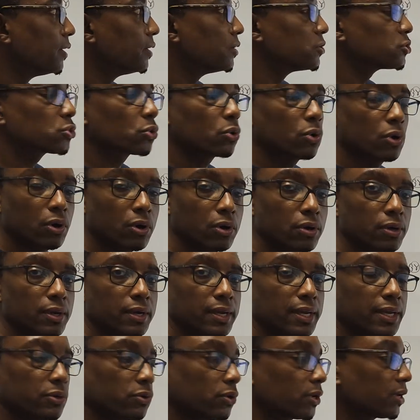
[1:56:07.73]

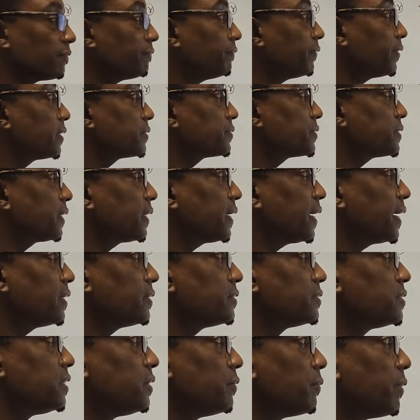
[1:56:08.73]
So in order for us to
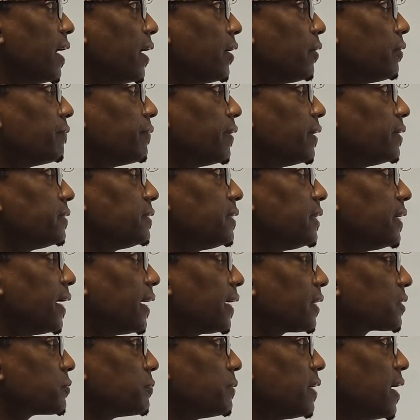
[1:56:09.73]
get dy over
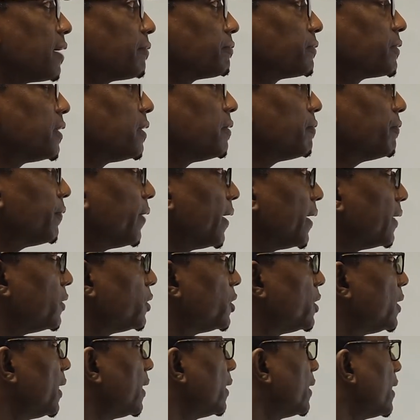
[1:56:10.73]
dx, we have to
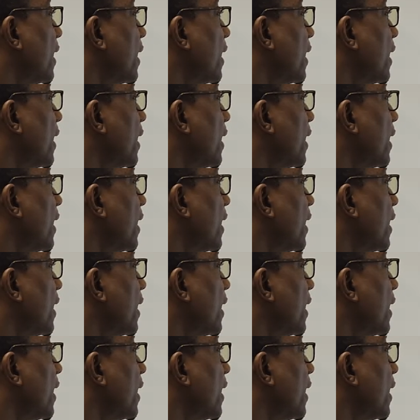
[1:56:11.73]
differentiate